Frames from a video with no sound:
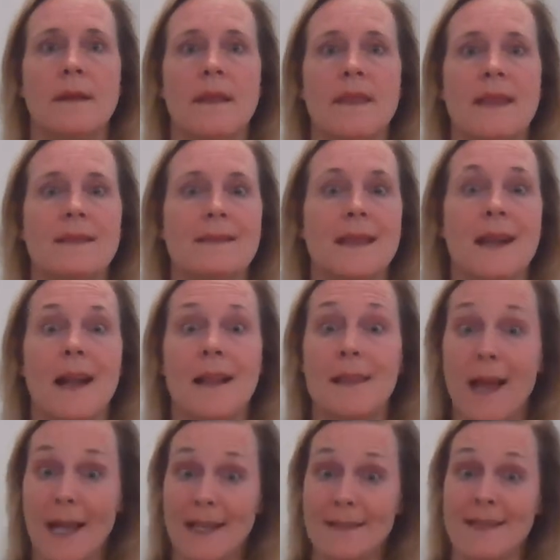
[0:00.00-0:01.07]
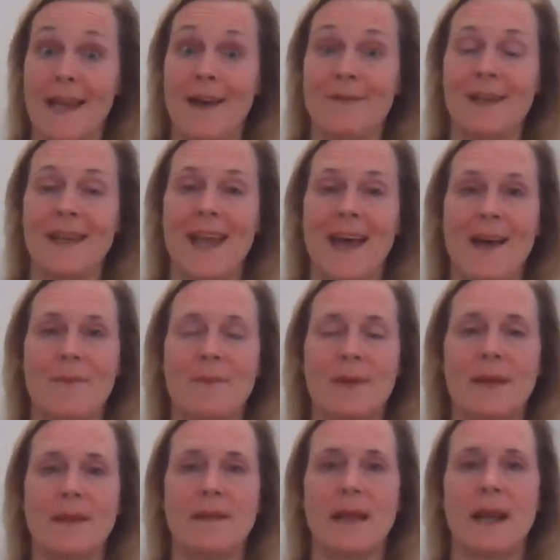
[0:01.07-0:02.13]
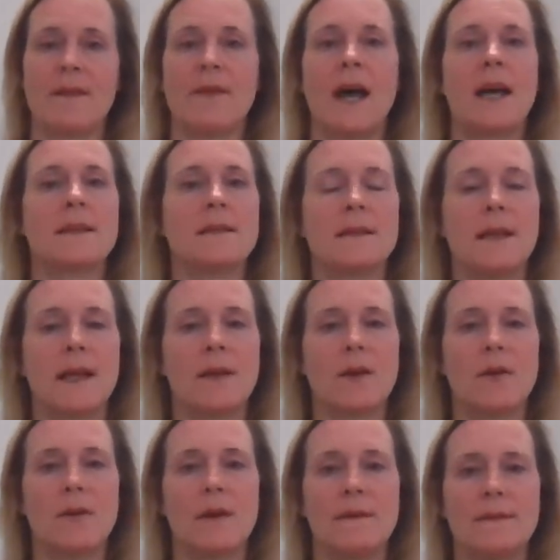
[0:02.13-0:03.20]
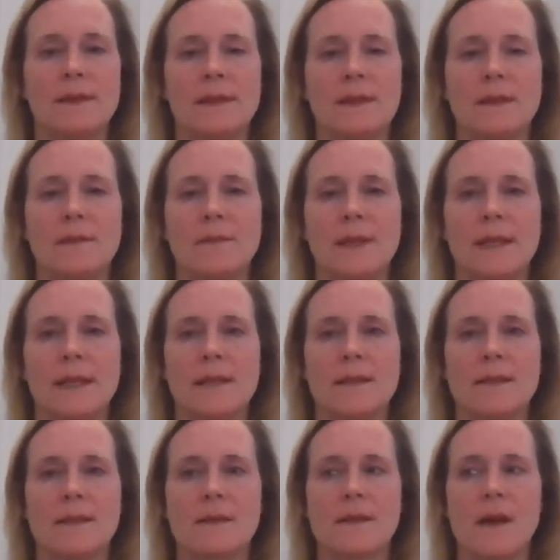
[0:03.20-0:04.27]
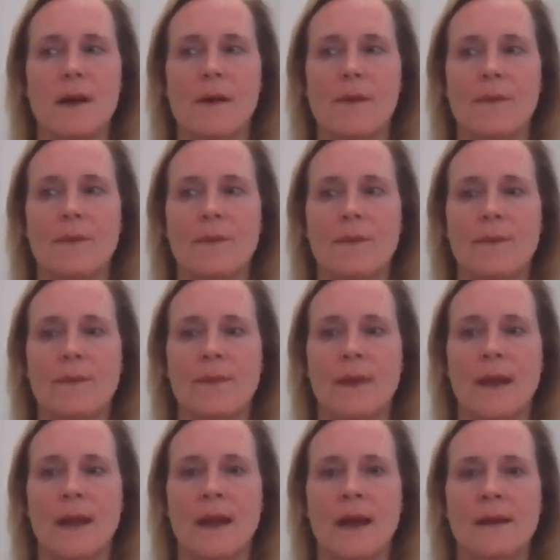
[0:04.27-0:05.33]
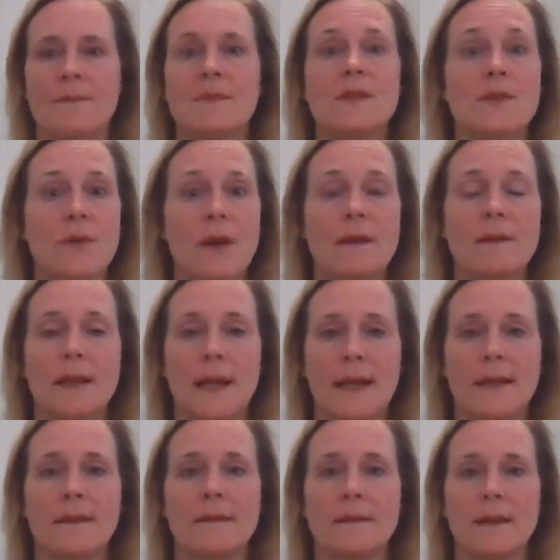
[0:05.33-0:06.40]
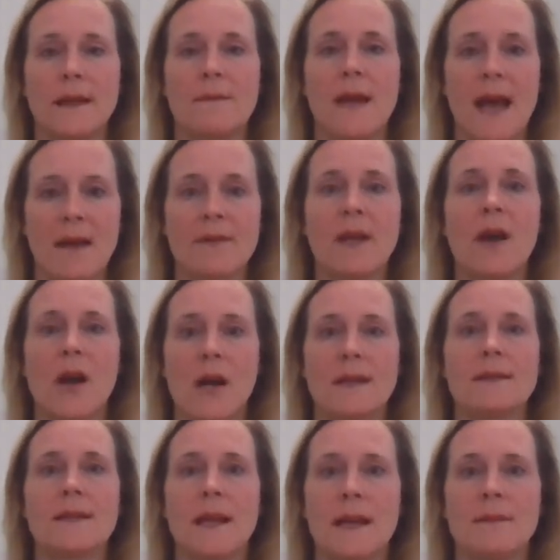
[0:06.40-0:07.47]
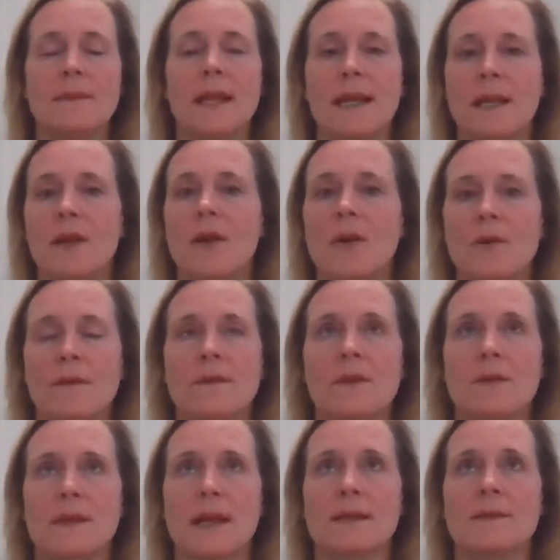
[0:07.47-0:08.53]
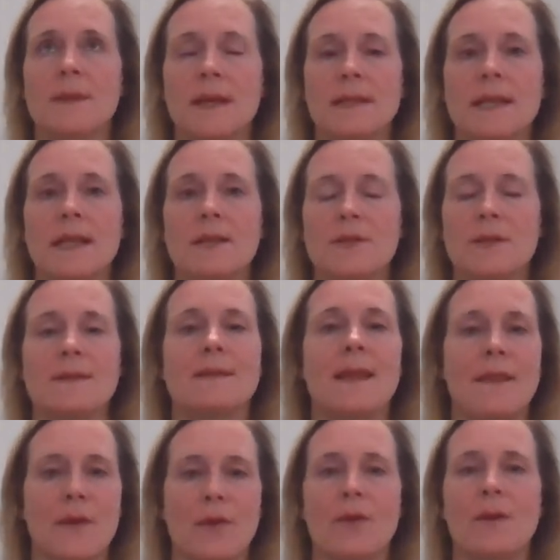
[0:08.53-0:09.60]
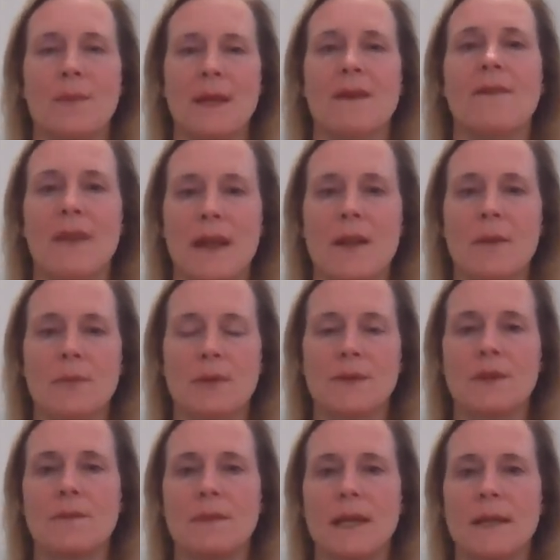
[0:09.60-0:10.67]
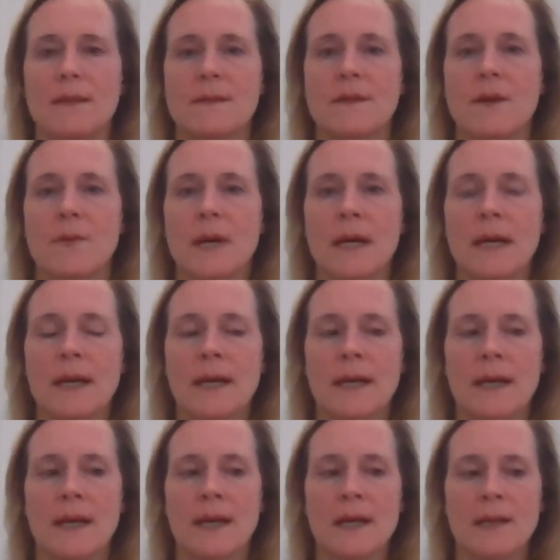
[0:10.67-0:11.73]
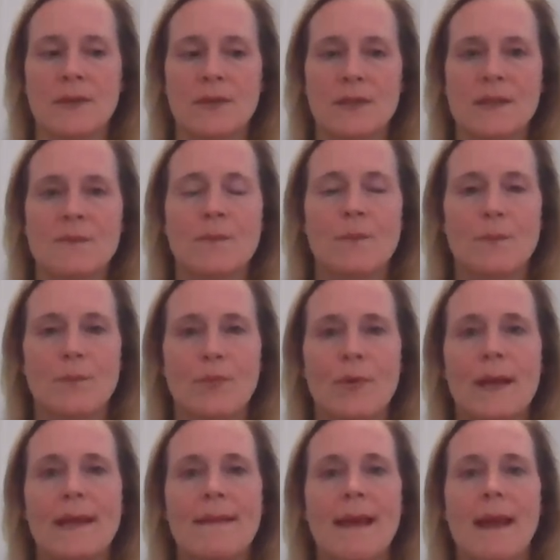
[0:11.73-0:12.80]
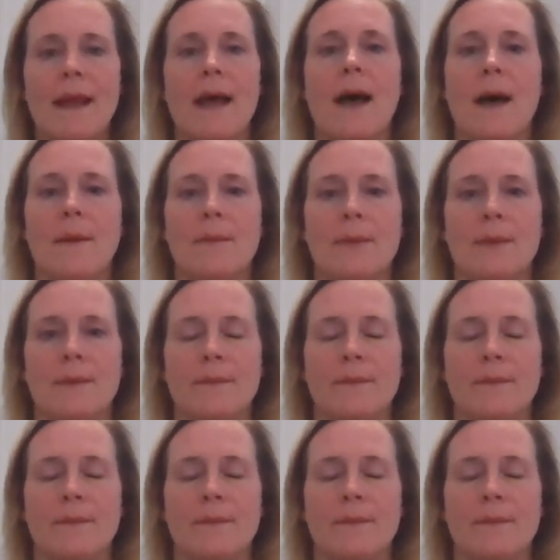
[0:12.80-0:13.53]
the things that I liked having happen that I've had to let go of a little bit. So I'm struggling. I'm having a hard time letting go of those expectations that they're going to be available to me. So just bring that up.